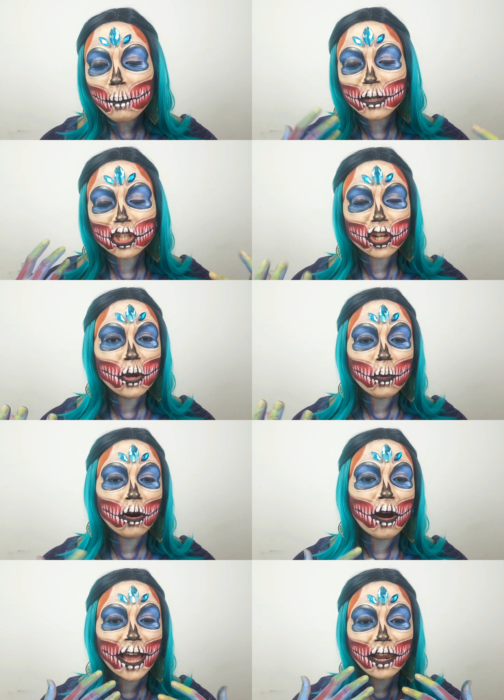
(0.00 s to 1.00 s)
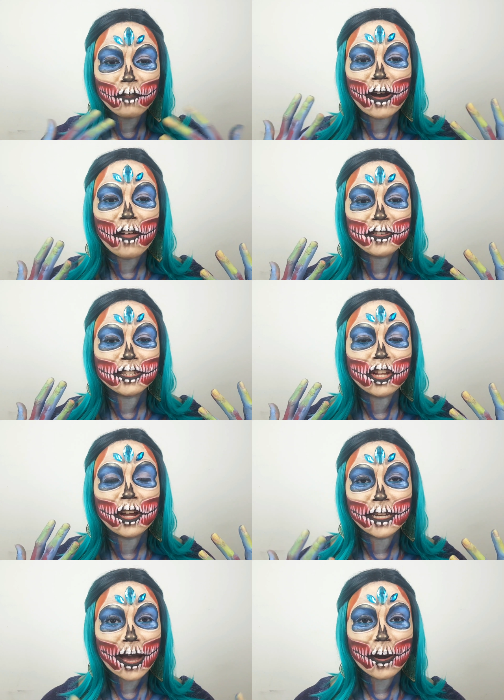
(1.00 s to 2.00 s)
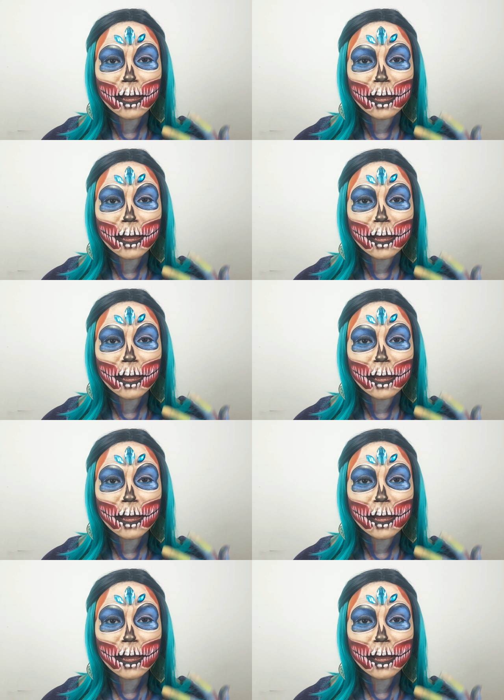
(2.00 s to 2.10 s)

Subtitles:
But you know what? I love how this turned out,